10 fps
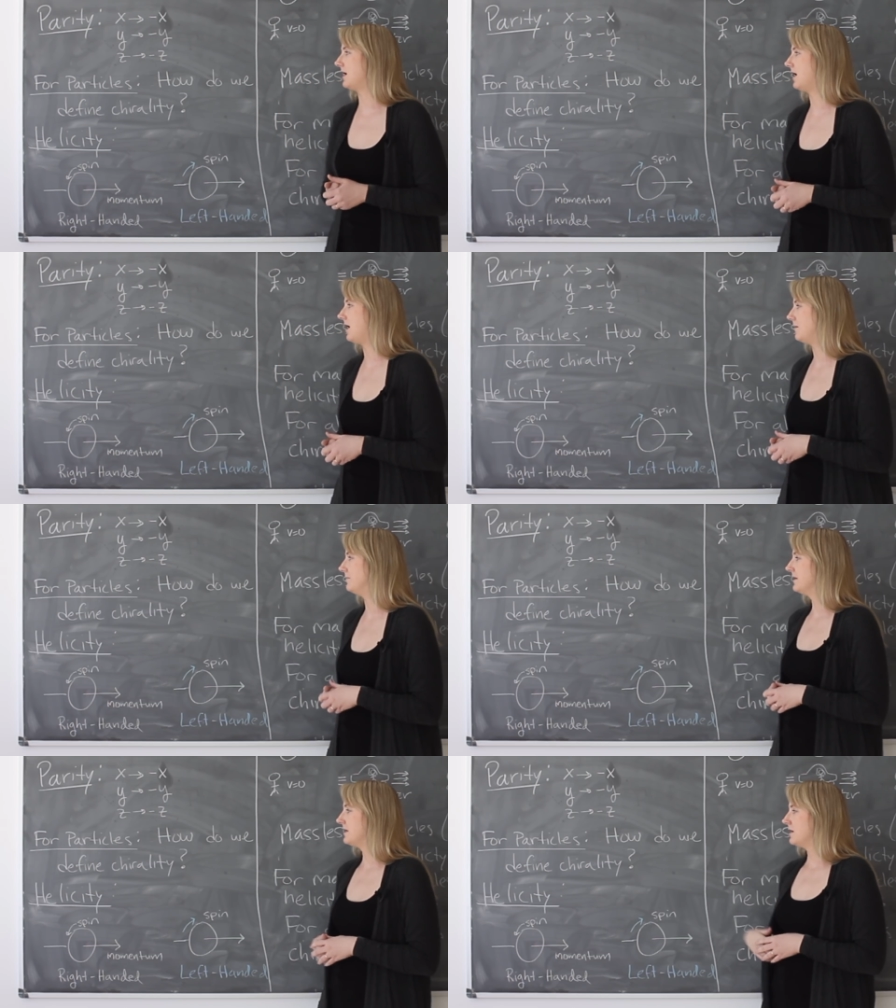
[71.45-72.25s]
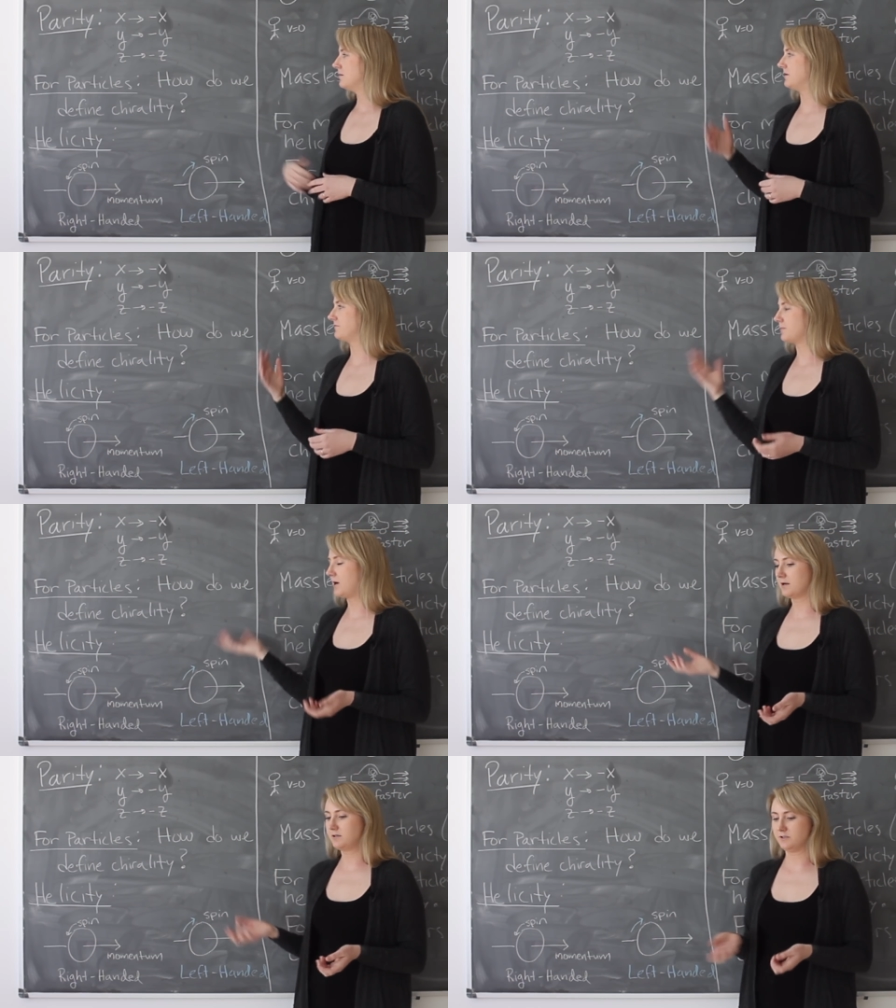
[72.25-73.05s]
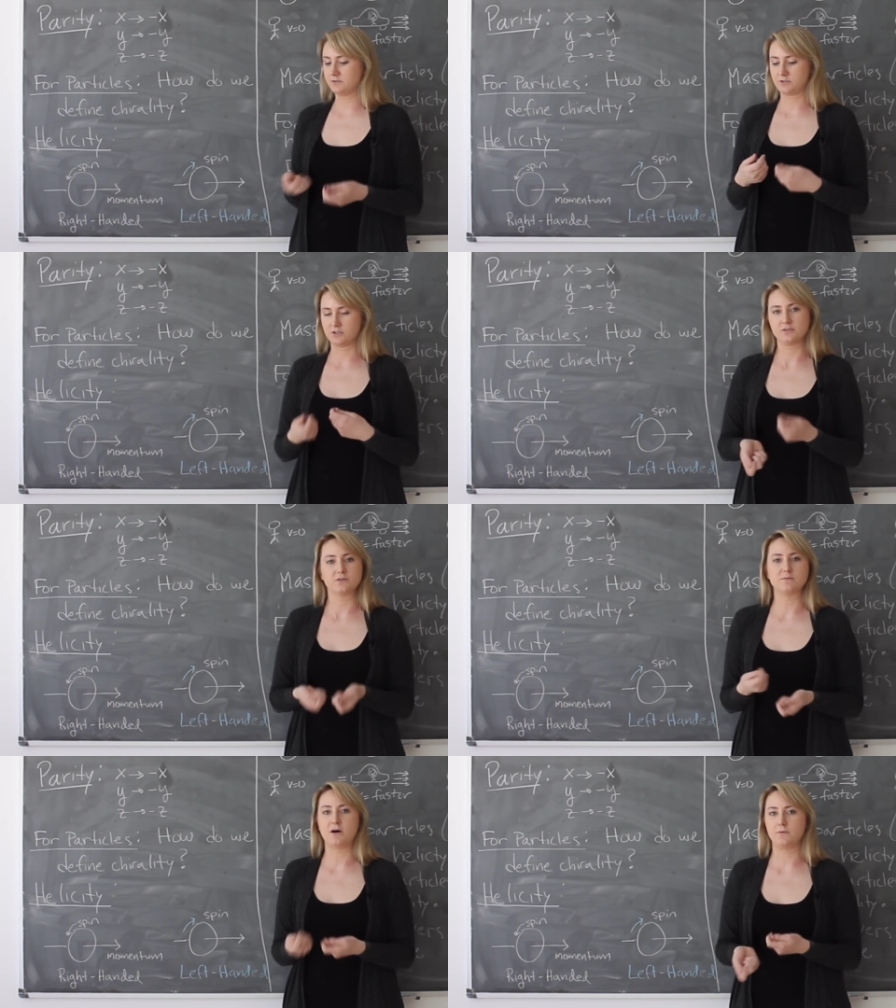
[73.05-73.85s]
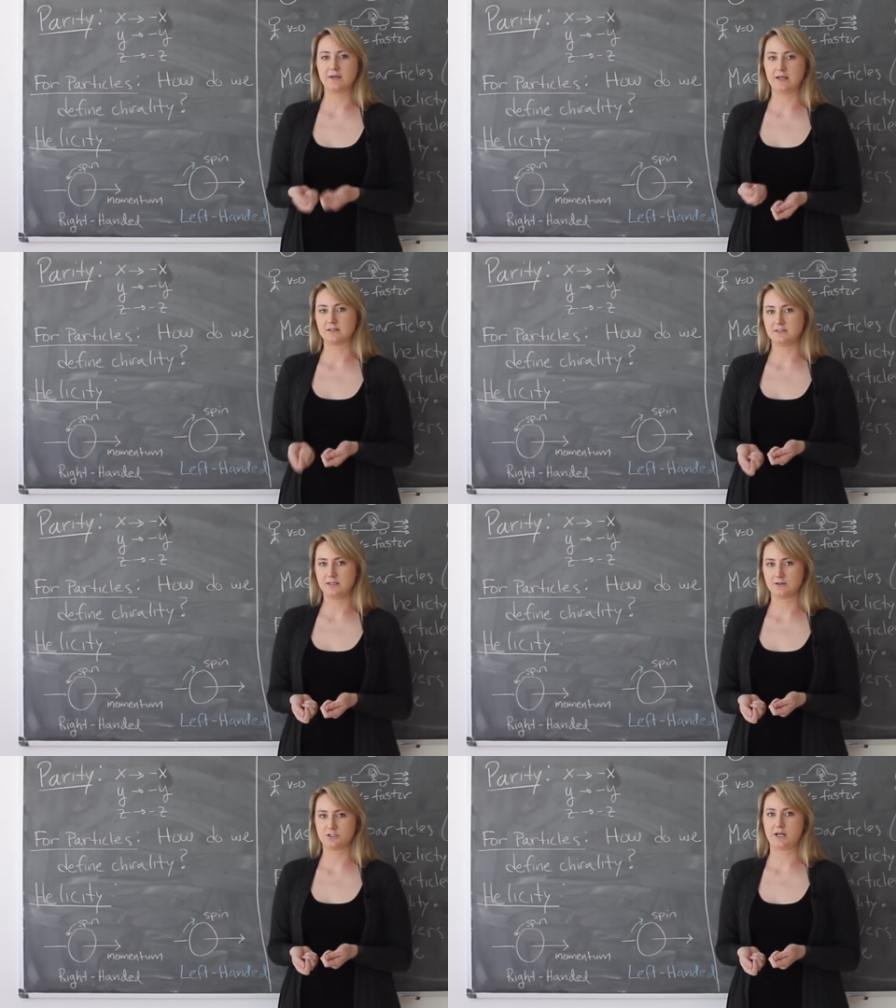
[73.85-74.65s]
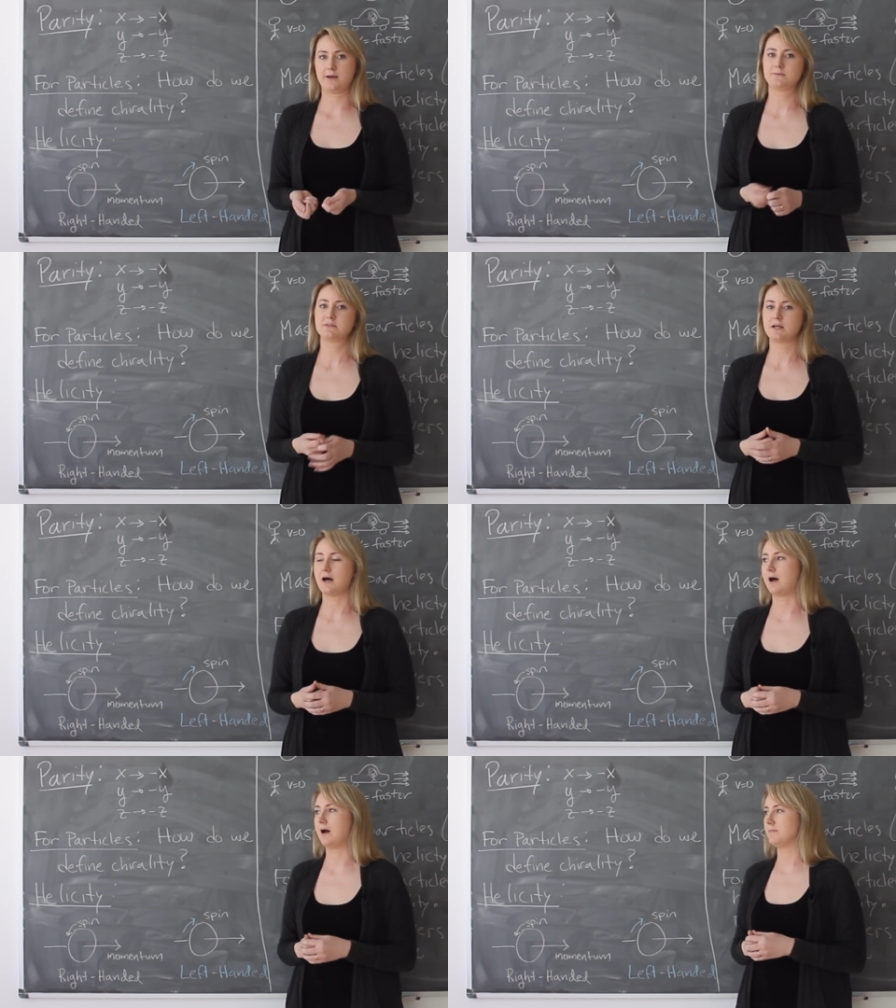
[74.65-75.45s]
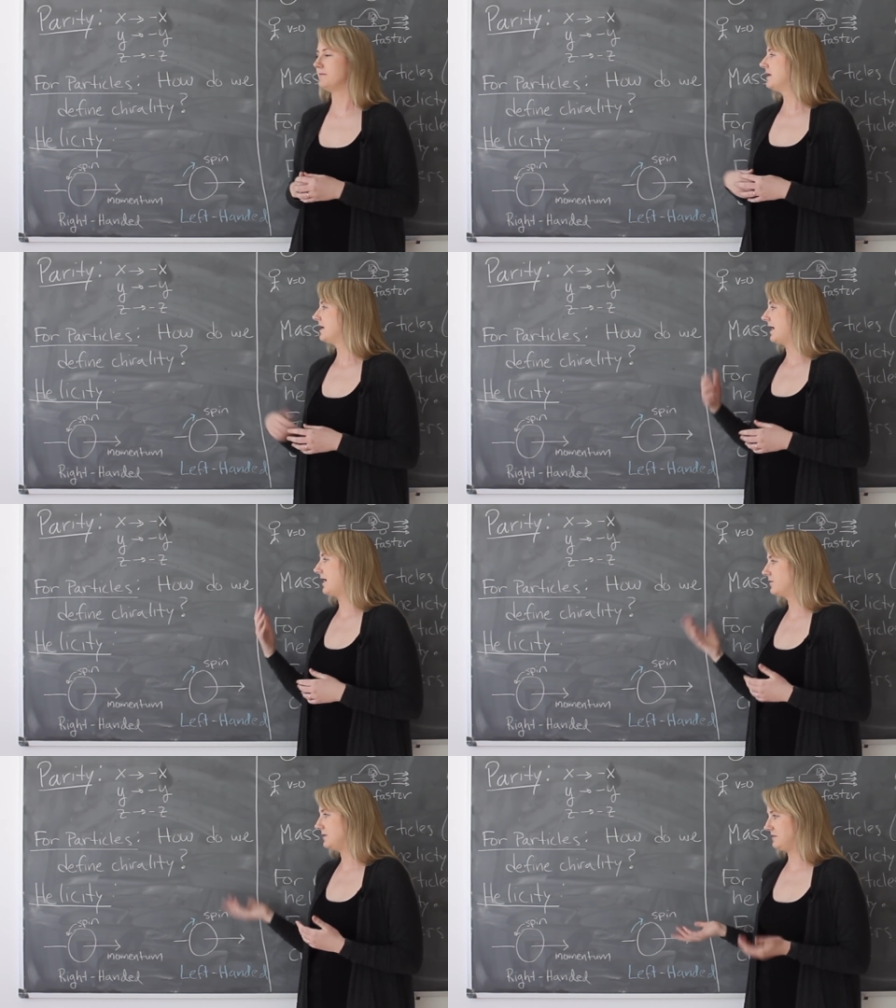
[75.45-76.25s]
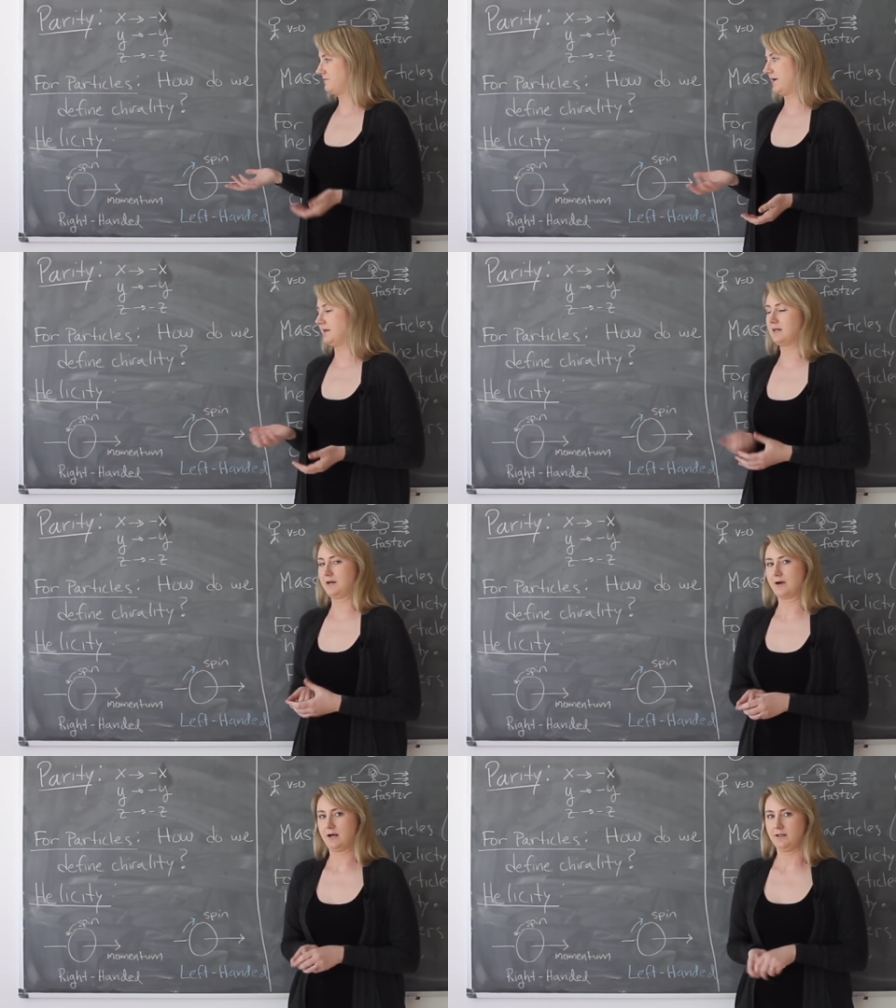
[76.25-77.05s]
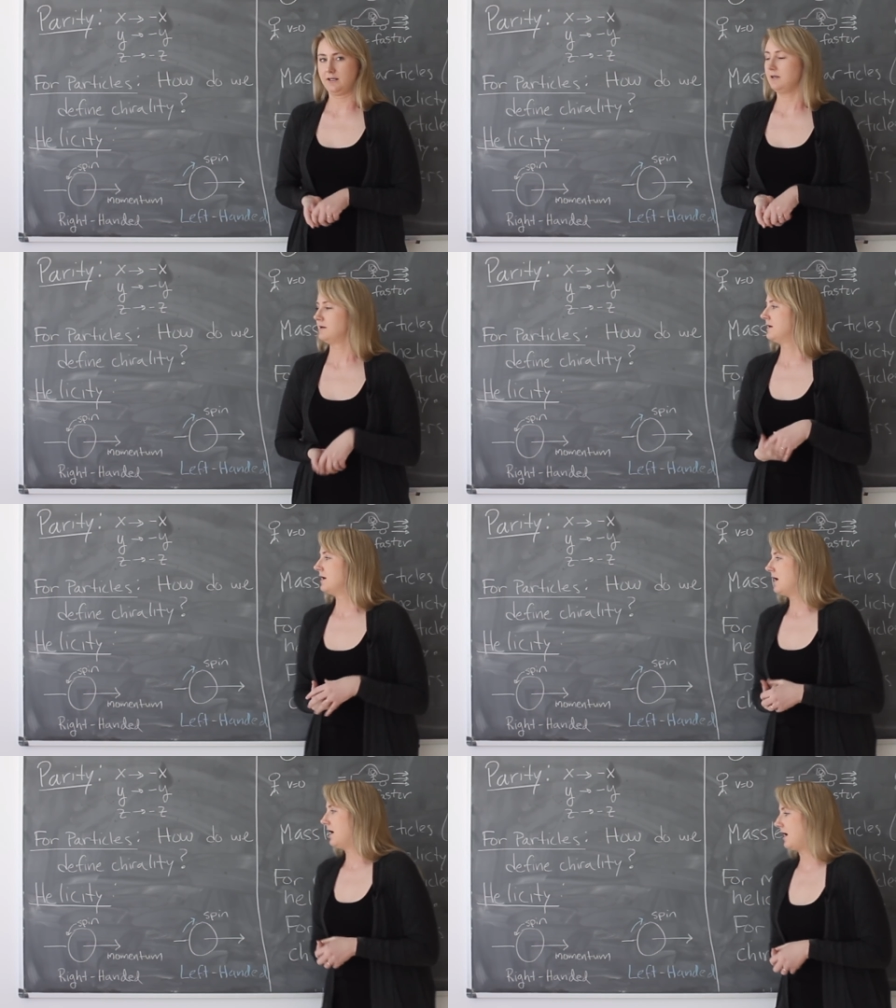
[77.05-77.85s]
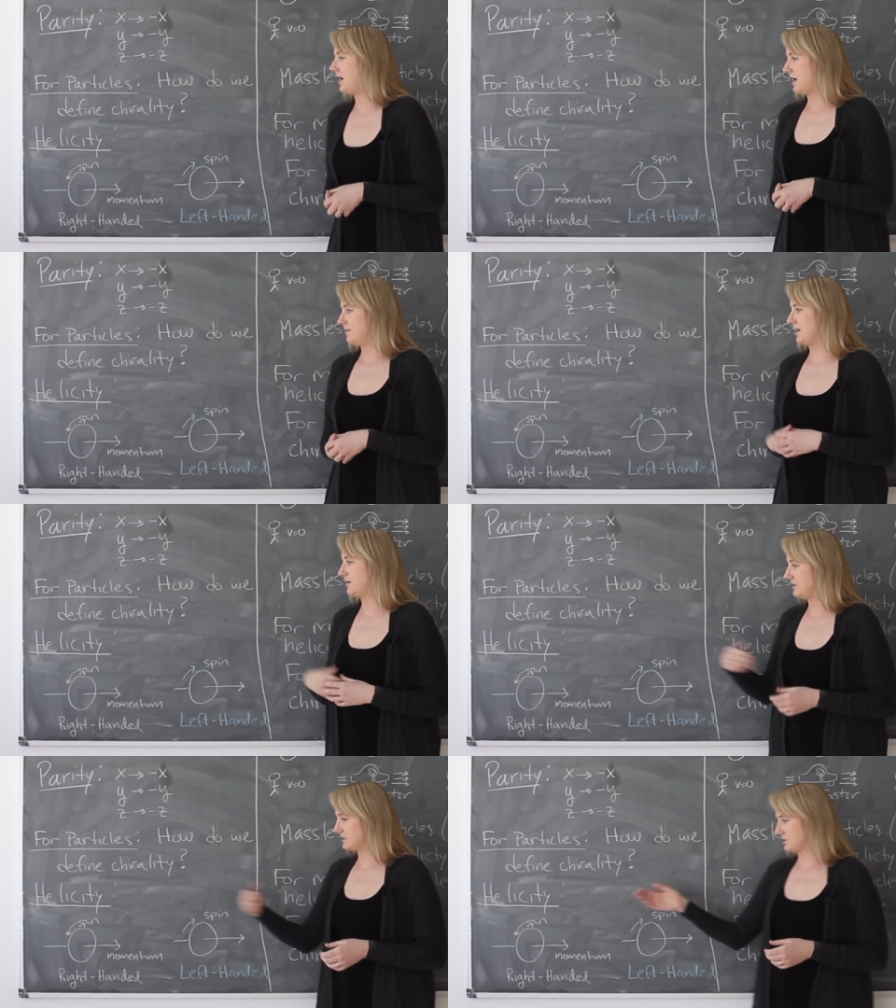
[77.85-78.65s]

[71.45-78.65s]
Um, but for particles, which are so small we can't see their shapes, um, how do we define chirality? Um, and we